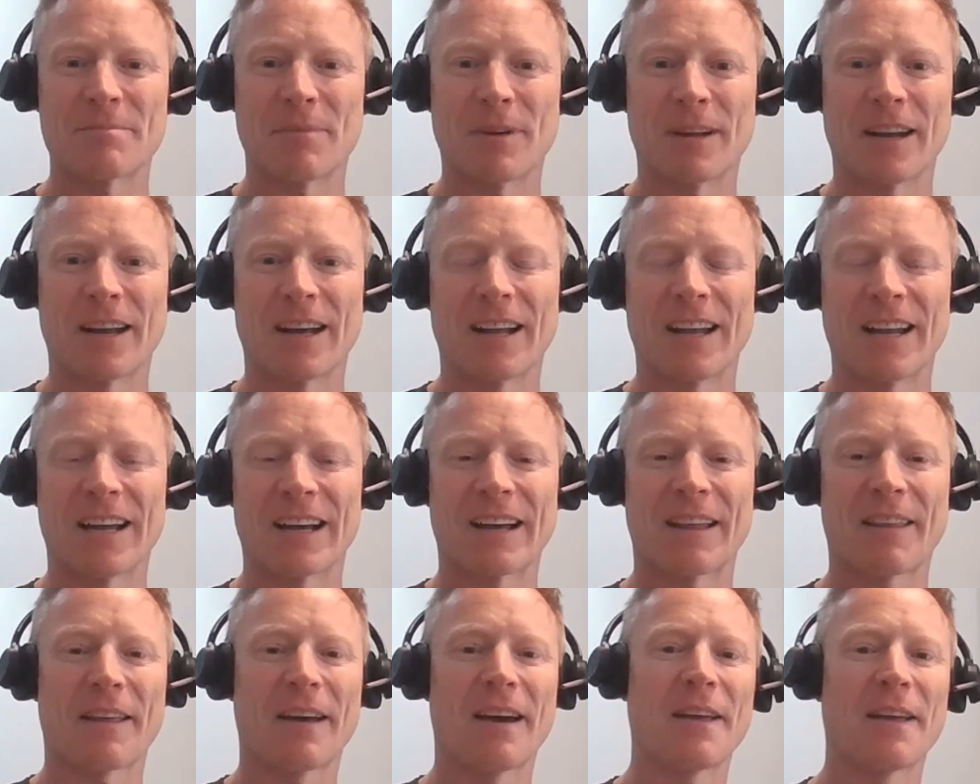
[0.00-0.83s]
But uh, I,
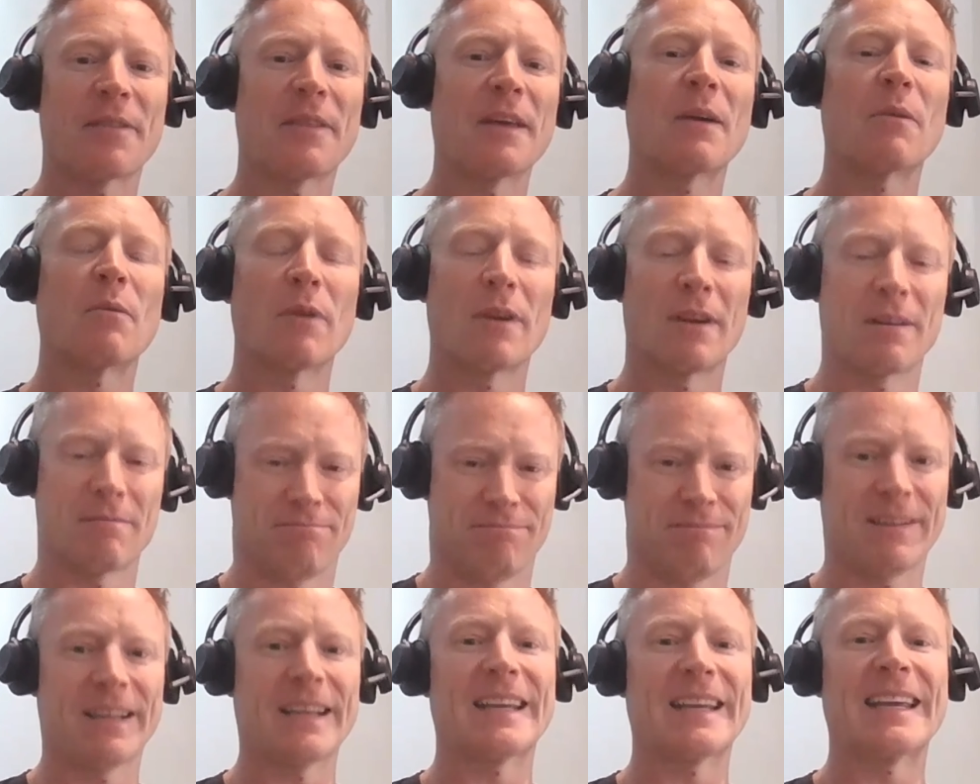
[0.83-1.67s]
like I, think we're
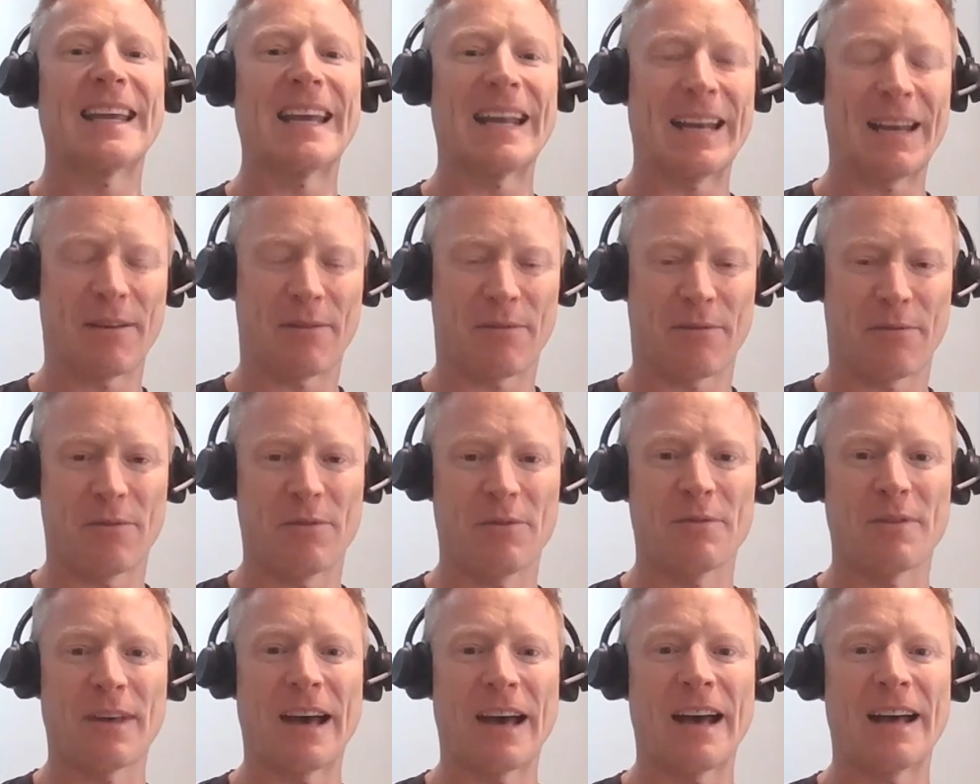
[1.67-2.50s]
getting
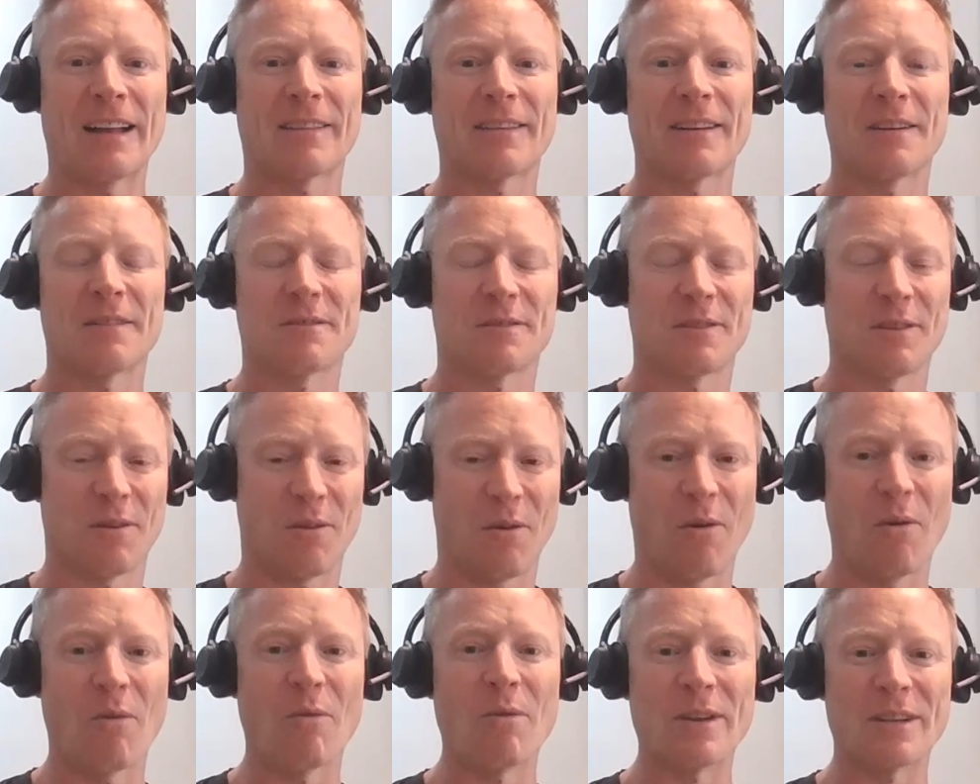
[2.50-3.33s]
through that. There will
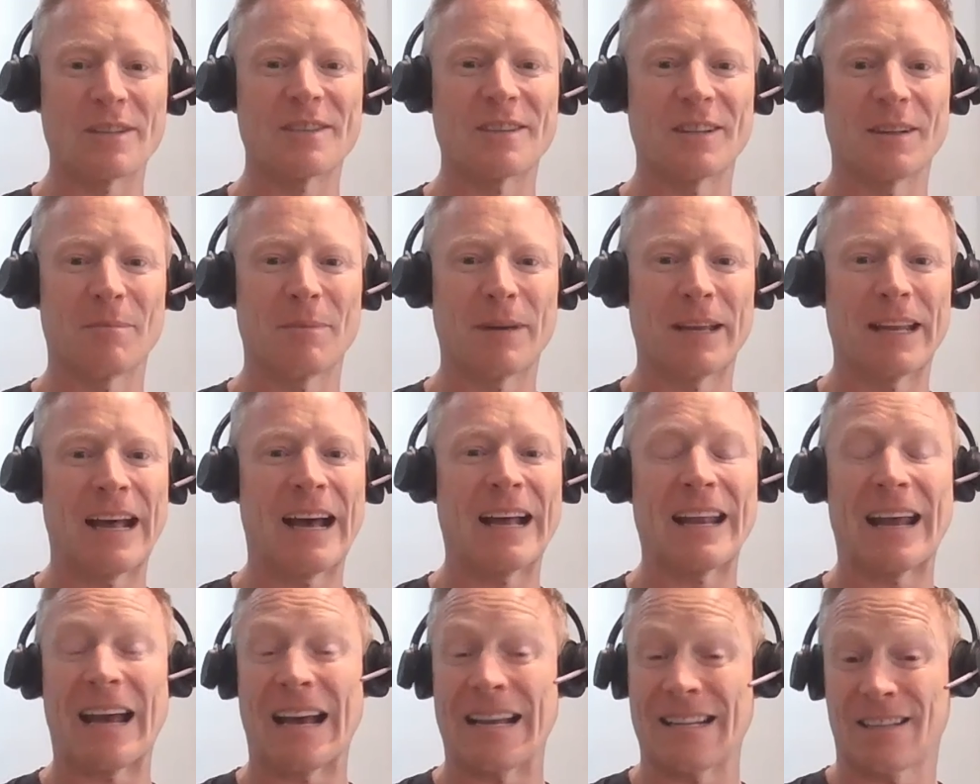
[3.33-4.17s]
always still be
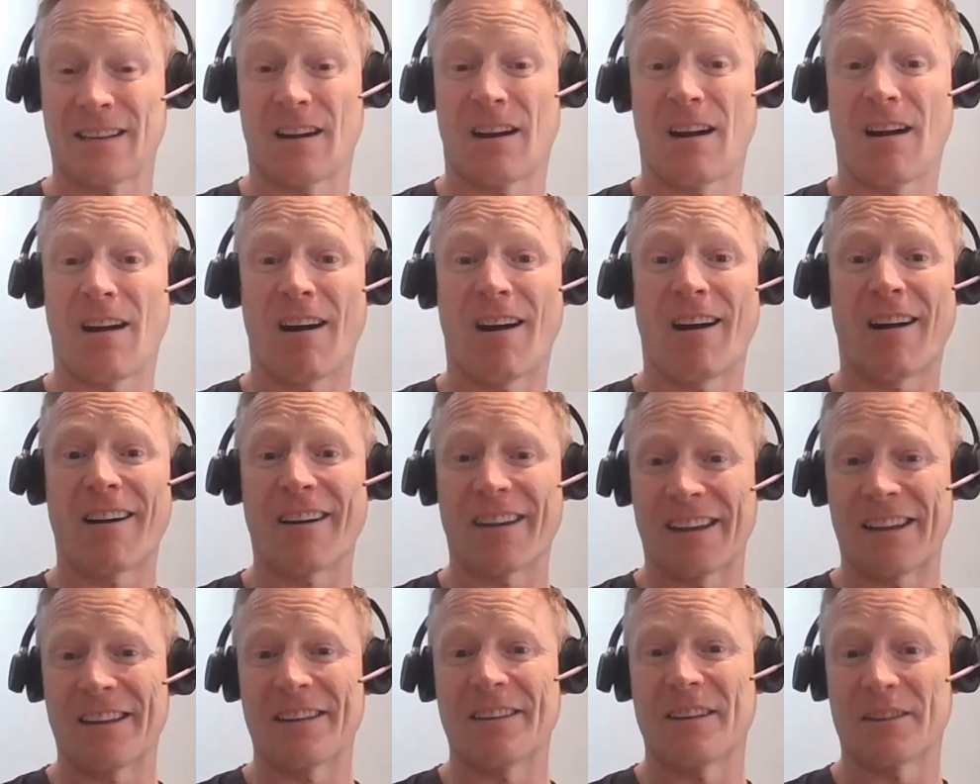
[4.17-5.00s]
that, as there
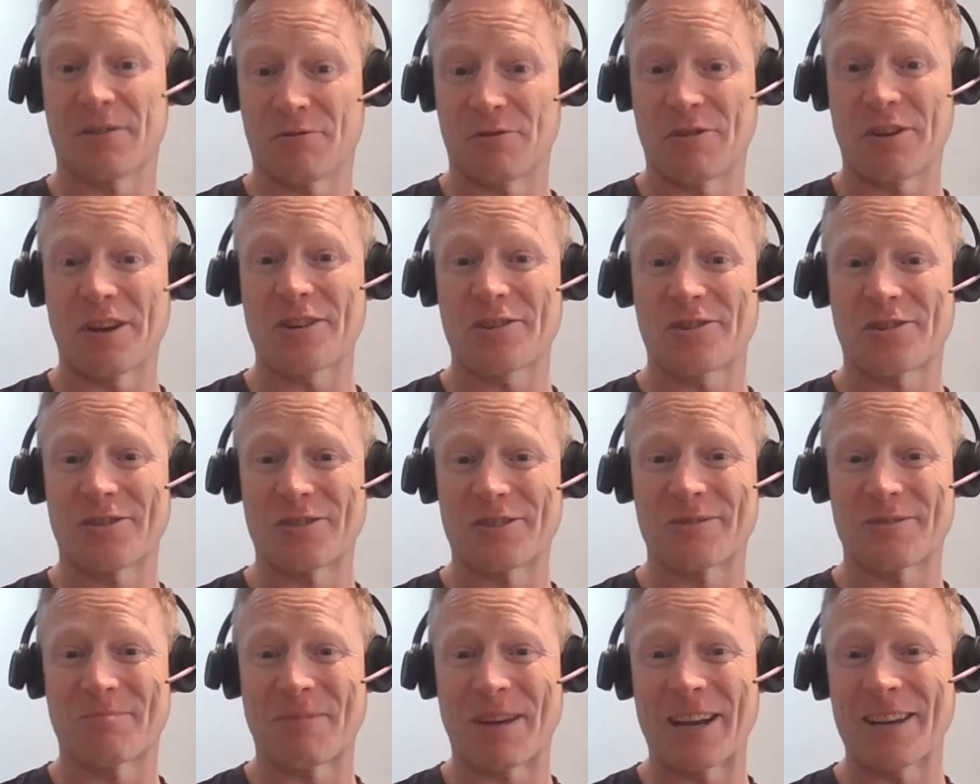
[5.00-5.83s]
are in the
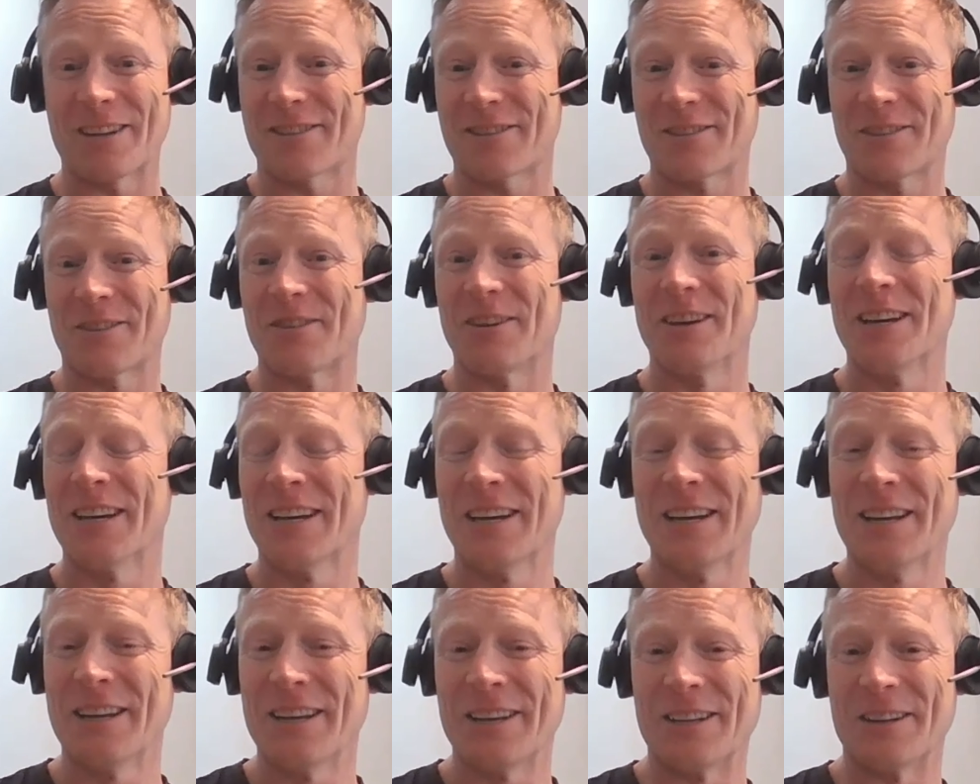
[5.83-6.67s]
traditional space. So,
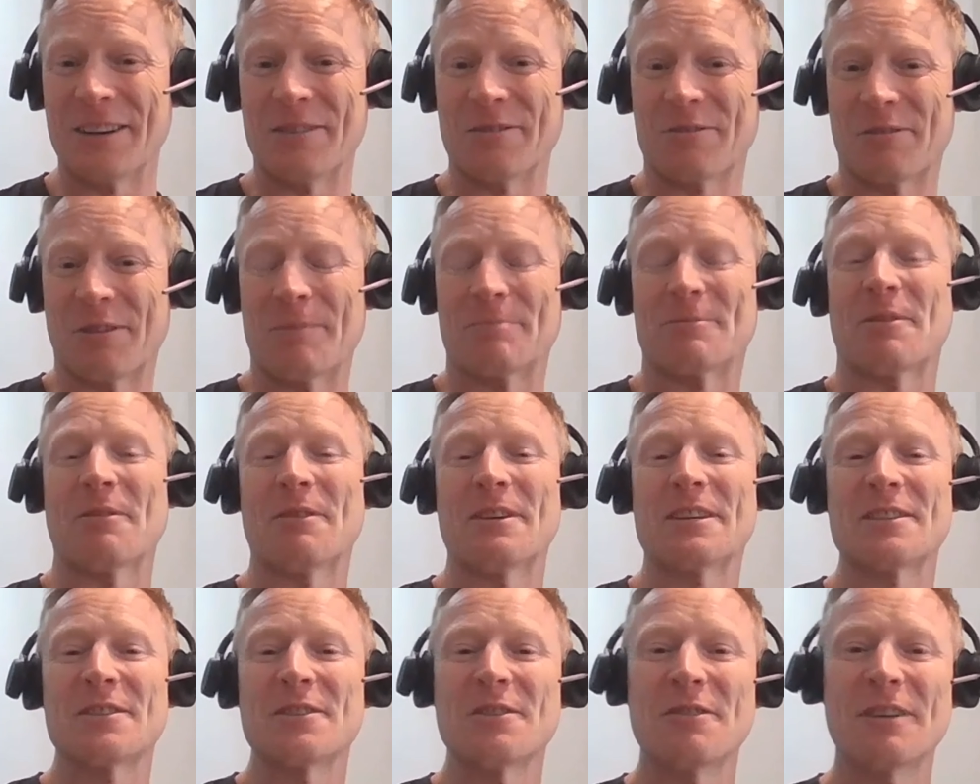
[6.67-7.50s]
you know, crypto
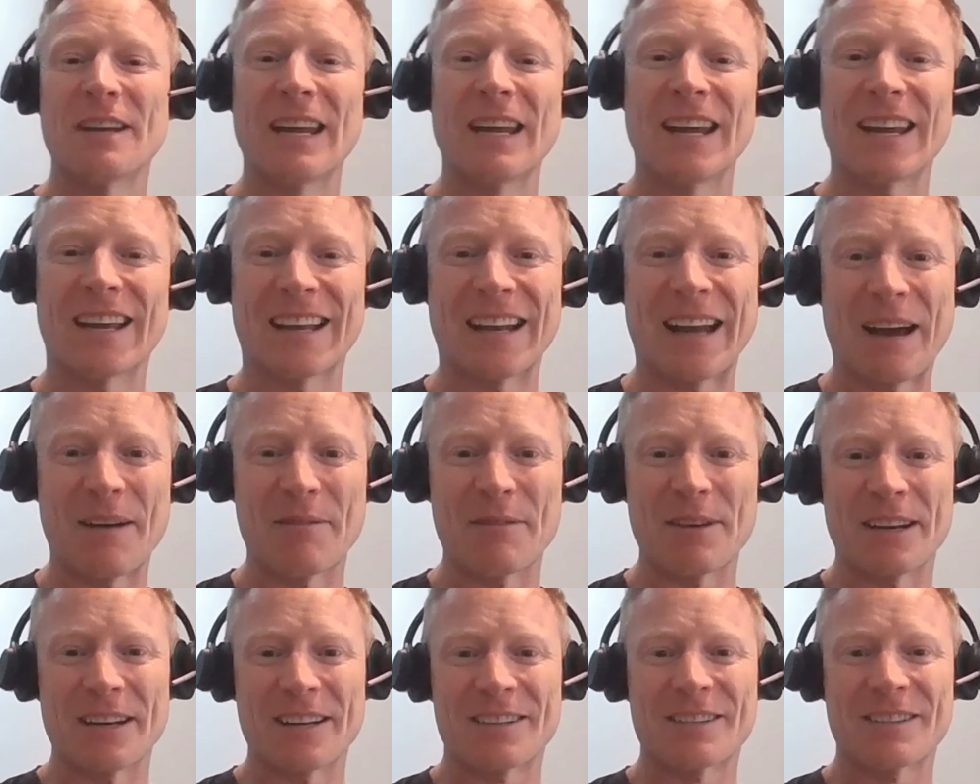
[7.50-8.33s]
isn't unique in
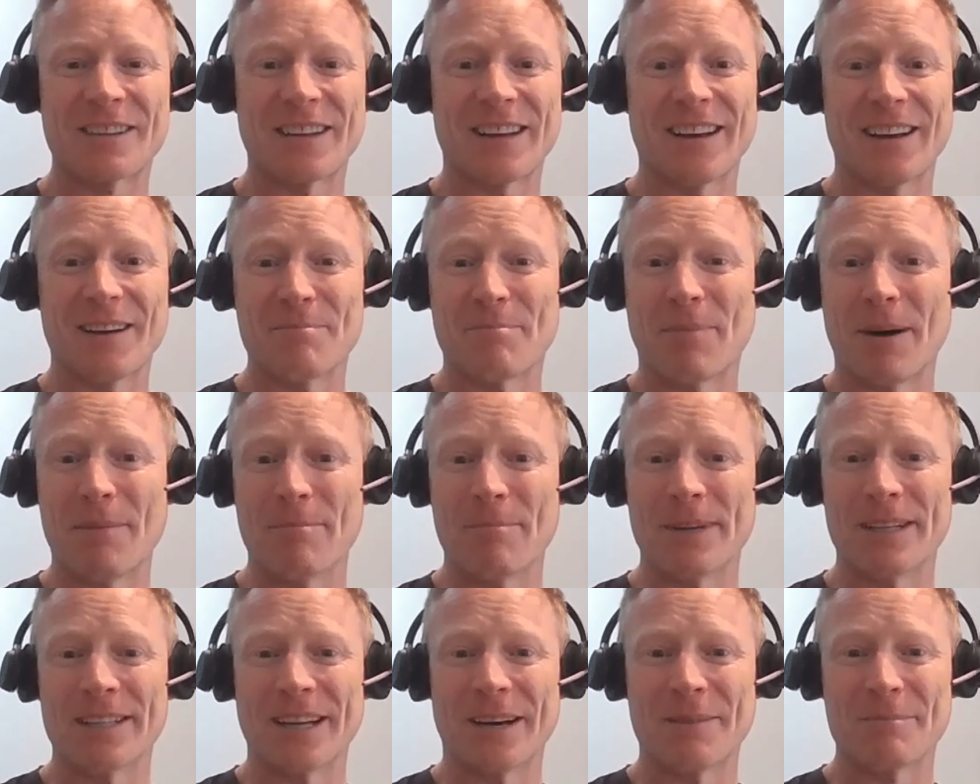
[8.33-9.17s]
having its uh,
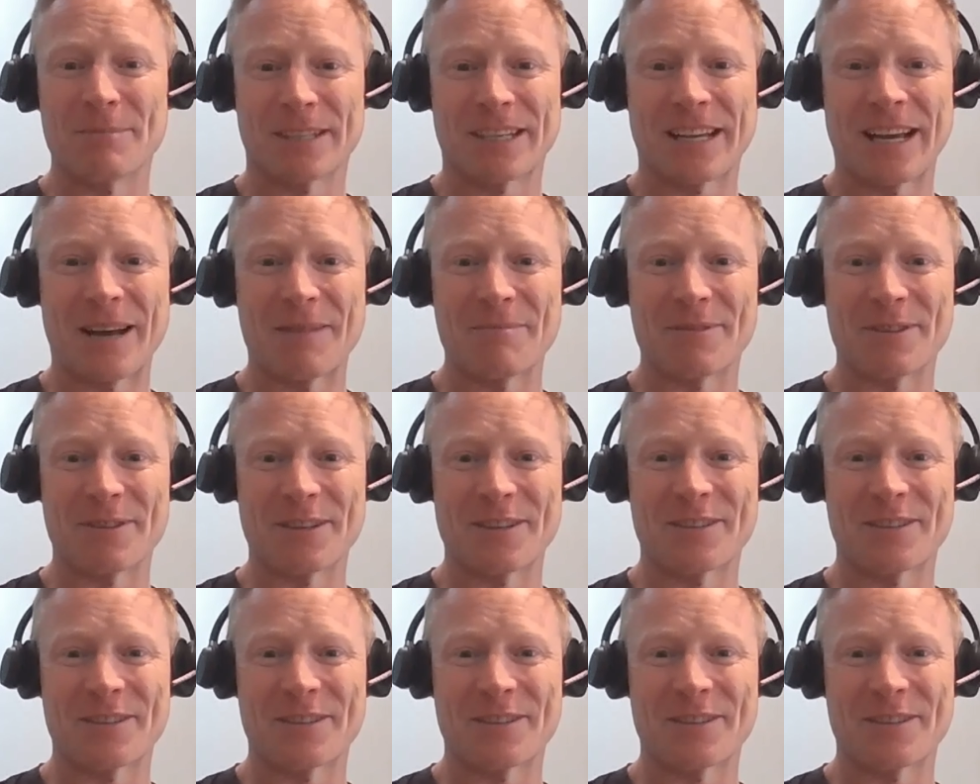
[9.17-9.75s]
pump and dump scams.